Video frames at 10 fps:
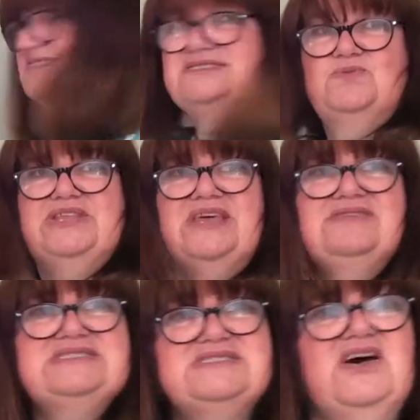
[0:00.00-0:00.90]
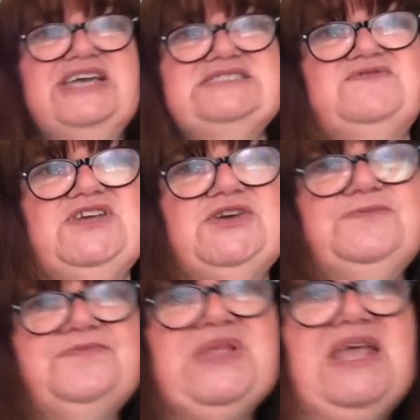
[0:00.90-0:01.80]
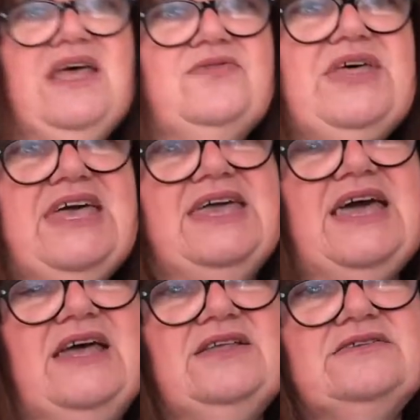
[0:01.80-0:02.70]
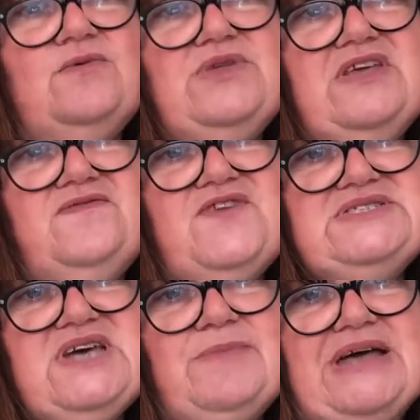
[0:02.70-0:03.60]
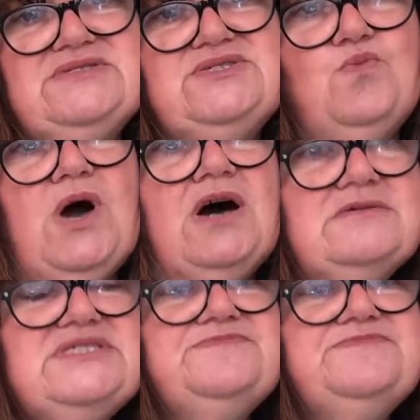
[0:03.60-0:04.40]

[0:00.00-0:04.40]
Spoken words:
when they're inside of you, when they first come out into the world,